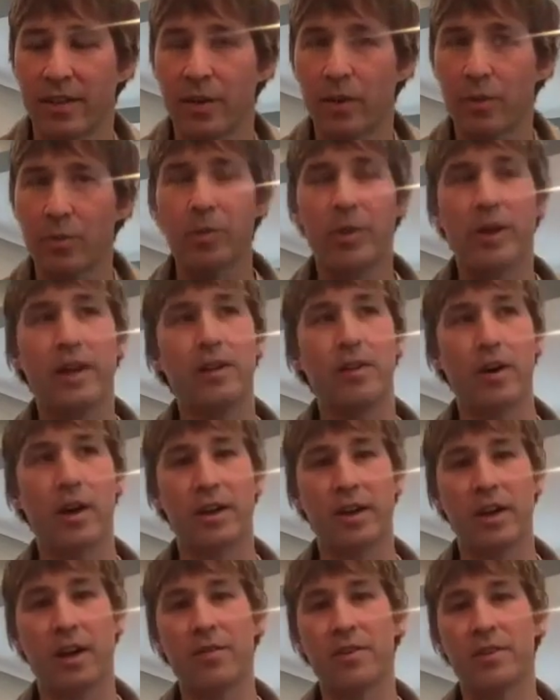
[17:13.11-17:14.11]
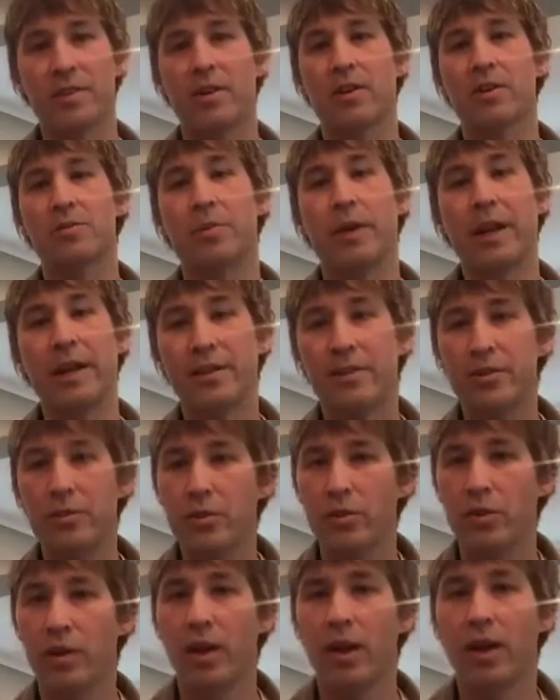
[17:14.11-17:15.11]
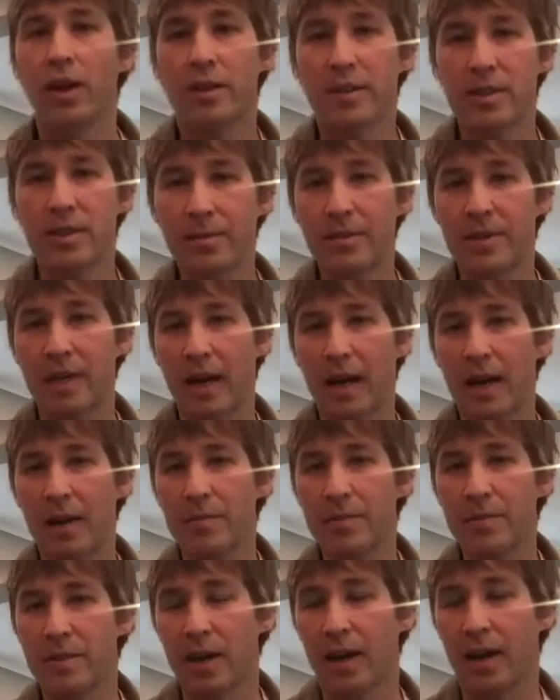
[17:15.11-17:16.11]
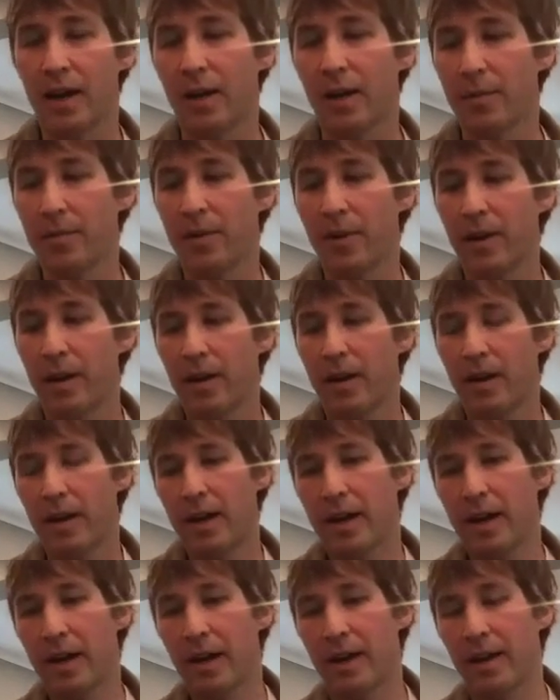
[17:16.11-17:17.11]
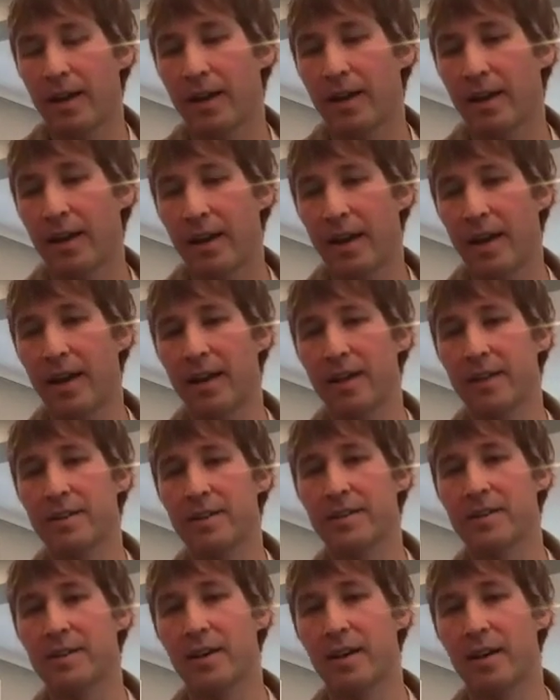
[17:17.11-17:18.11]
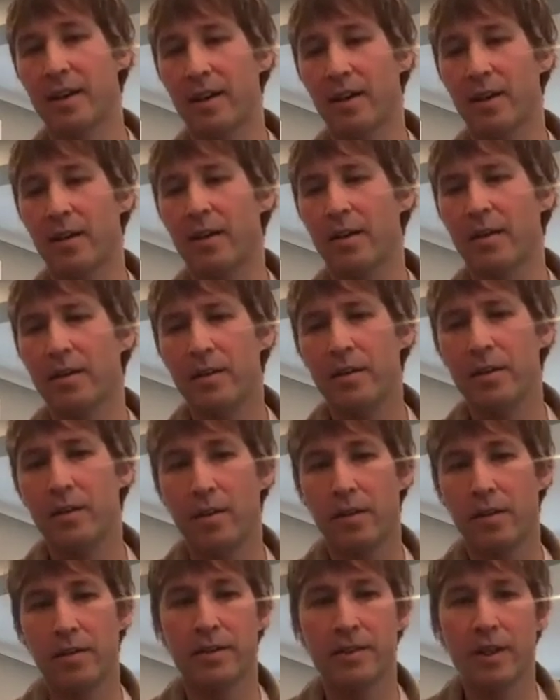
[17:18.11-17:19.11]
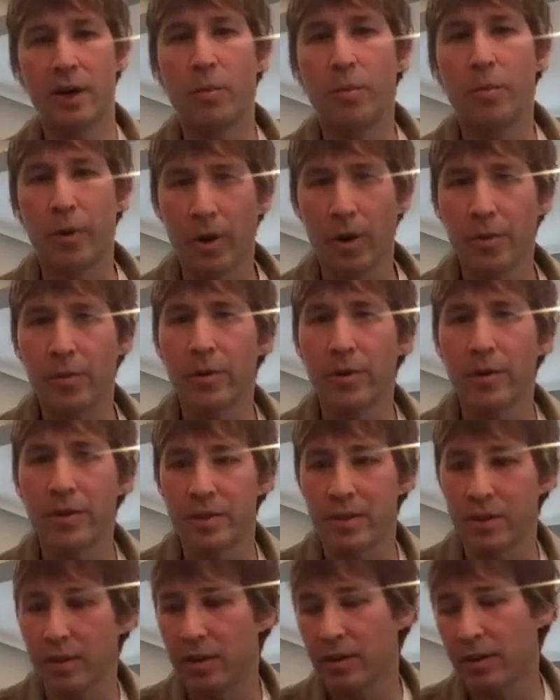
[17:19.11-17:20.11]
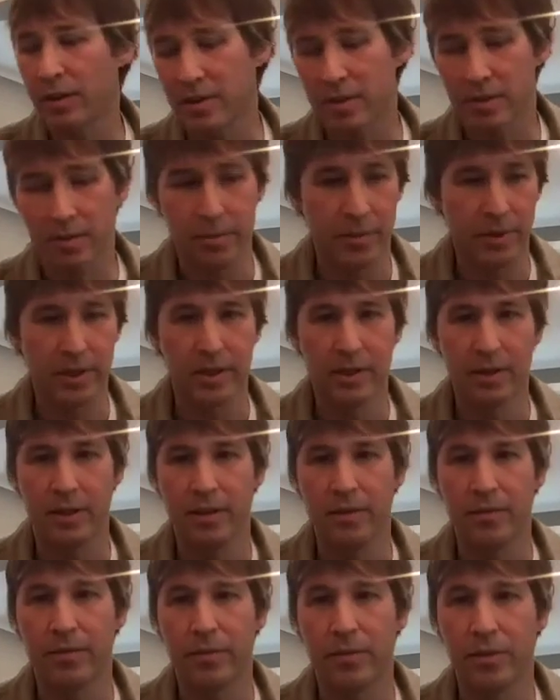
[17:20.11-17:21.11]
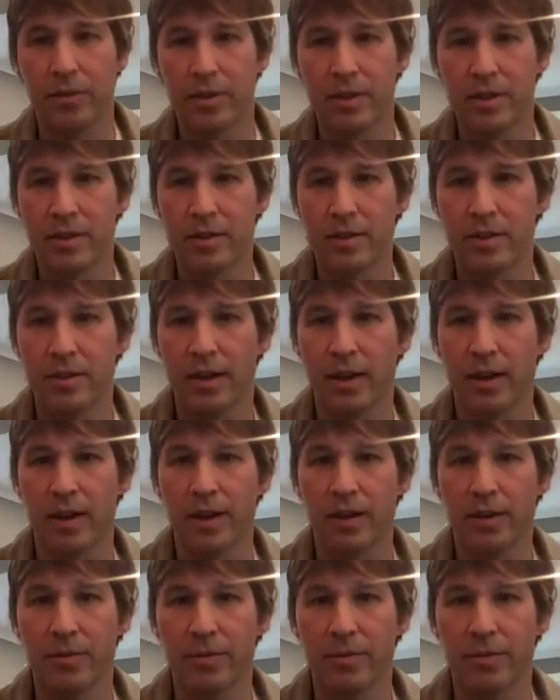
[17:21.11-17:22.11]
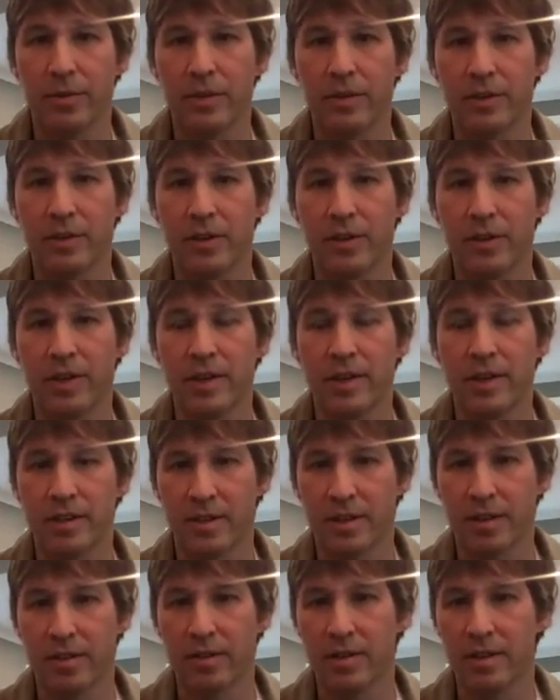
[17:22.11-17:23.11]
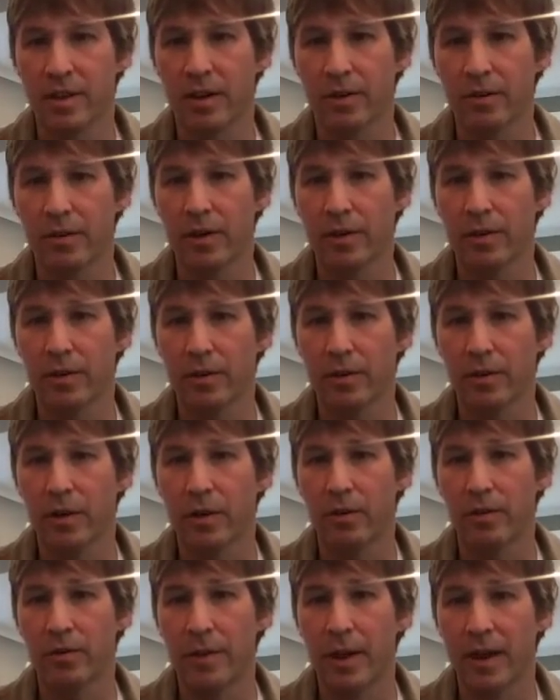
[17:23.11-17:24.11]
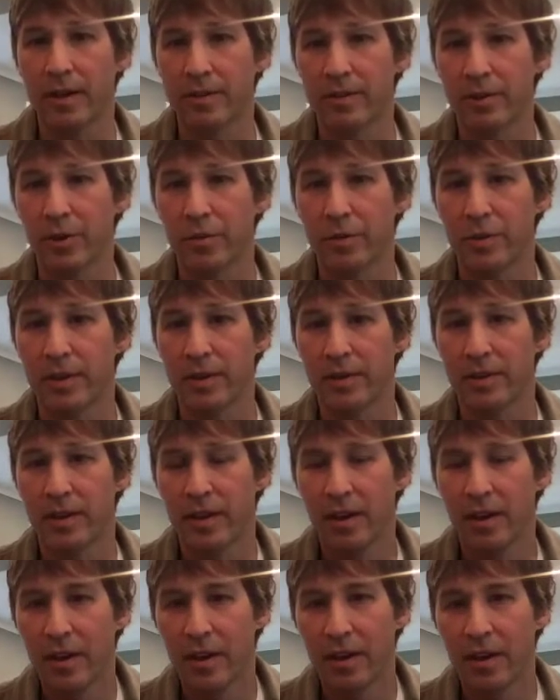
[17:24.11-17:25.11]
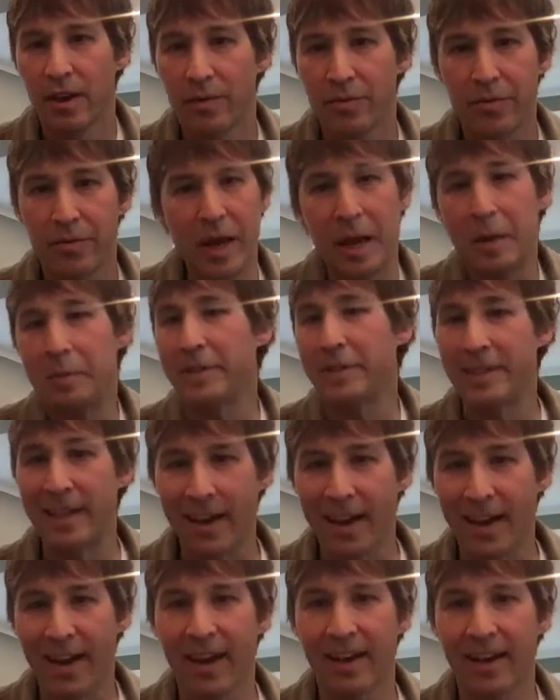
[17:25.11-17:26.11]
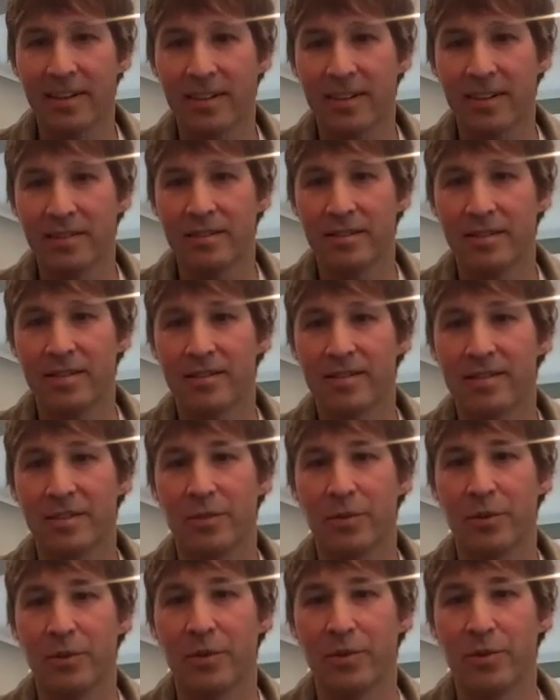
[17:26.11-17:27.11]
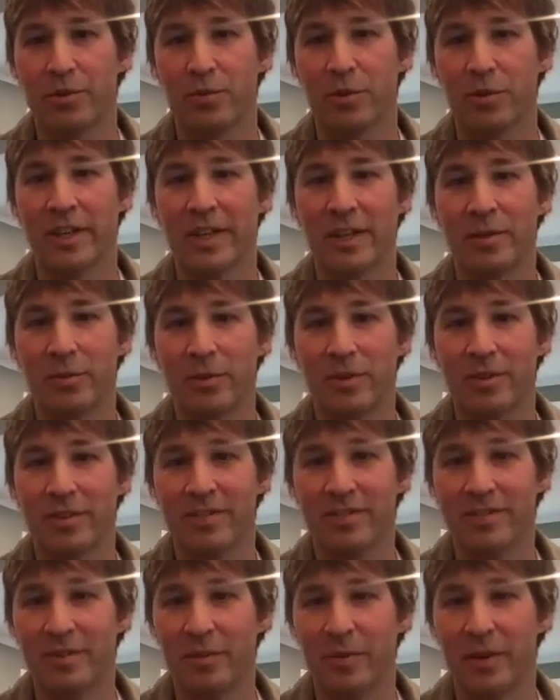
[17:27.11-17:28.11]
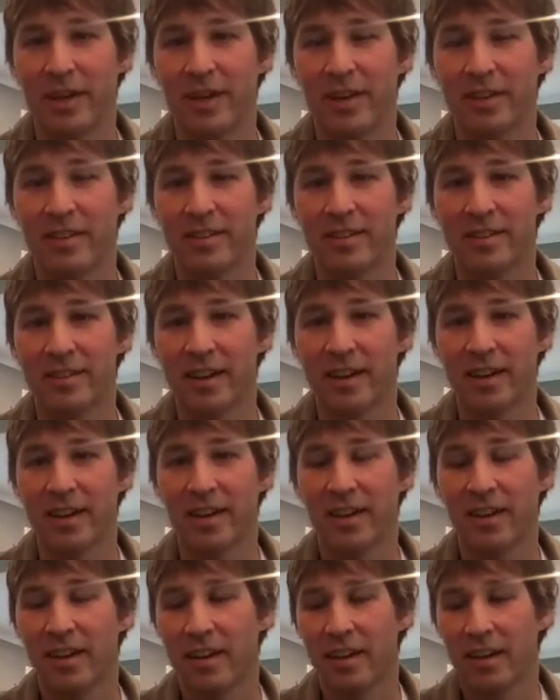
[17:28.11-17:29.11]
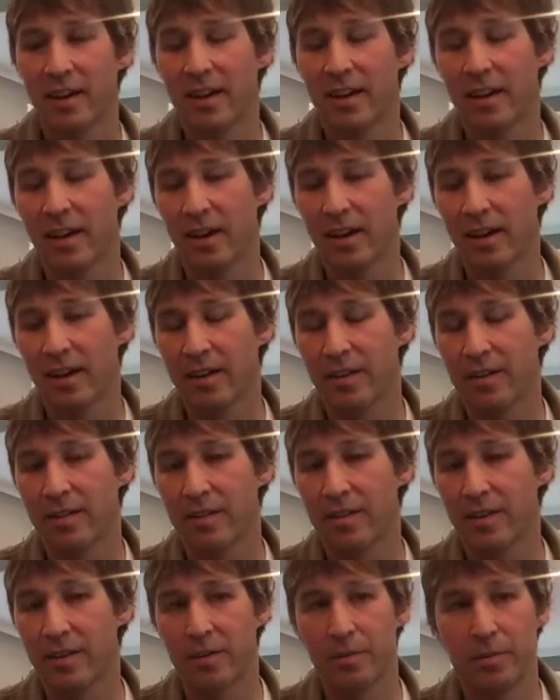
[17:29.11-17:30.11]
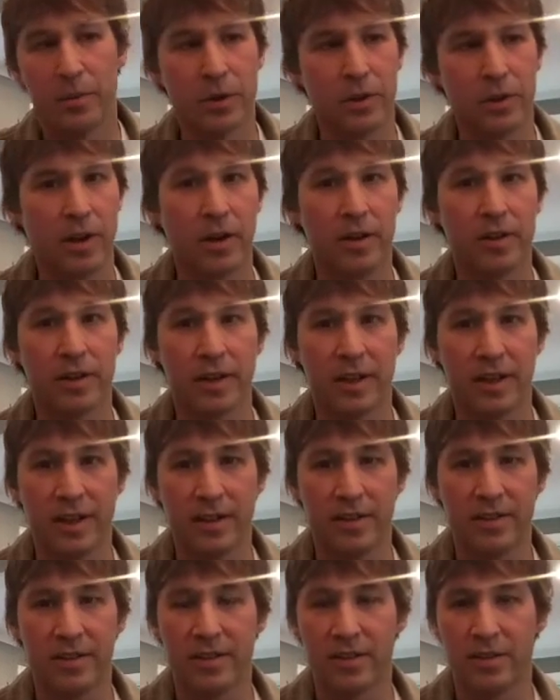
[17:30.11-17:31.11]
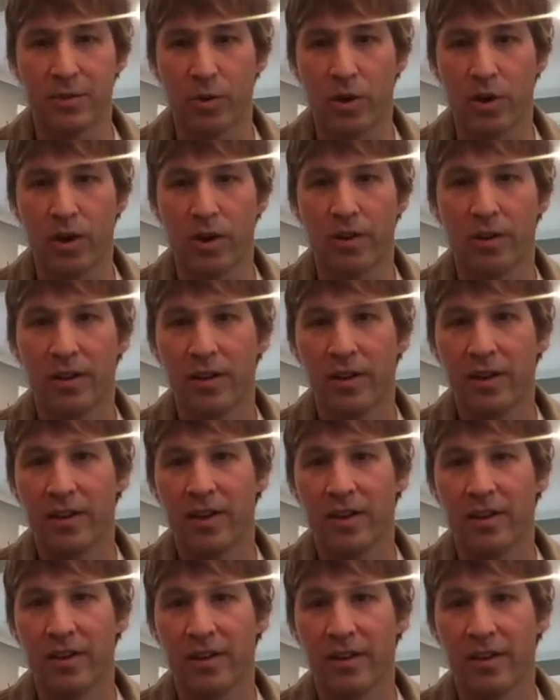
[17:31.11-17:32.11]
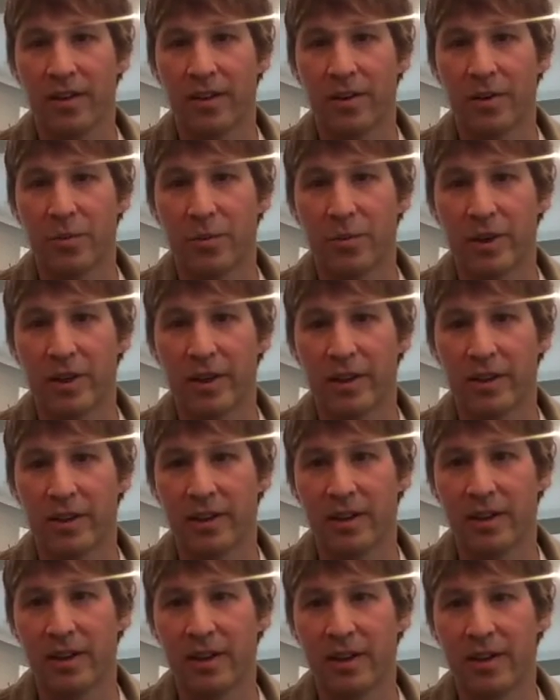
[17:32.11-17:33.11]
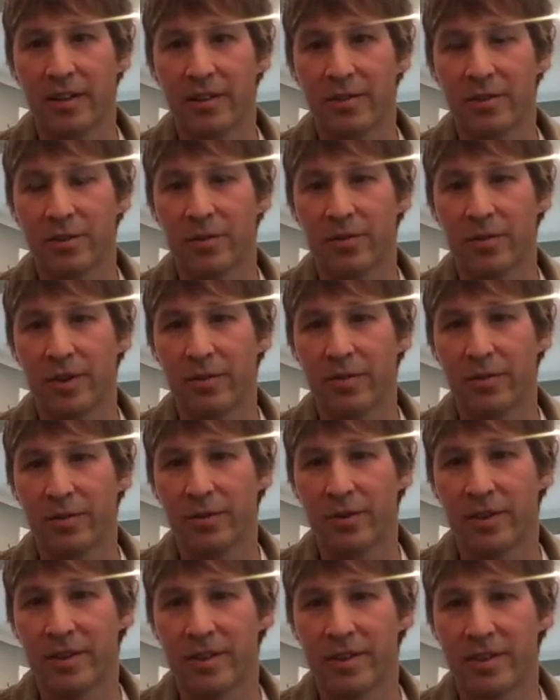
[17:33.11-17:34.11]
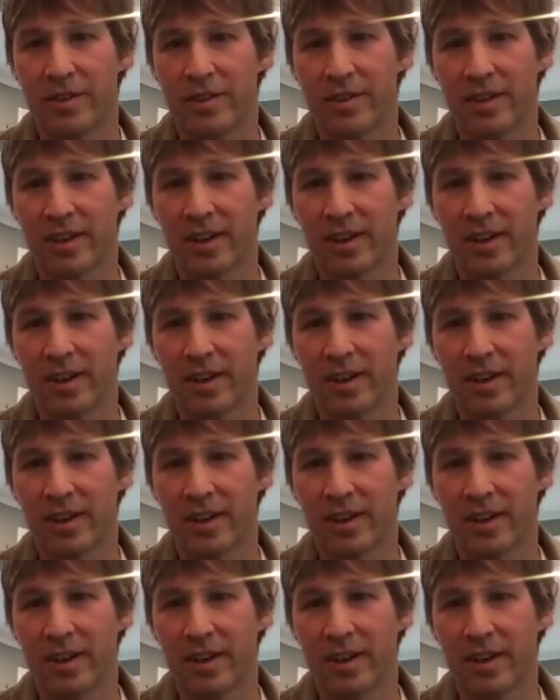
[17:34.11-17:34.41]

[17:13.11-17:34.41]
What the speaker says: I don't play a lot of cover songs, but I do sometimes. And Del Barber is a big influence for sure. He's a singer songwriter out of Manitoba and a family guy and someone who's relatable to me. And the Milk Carton Kids as well are a big sort of influence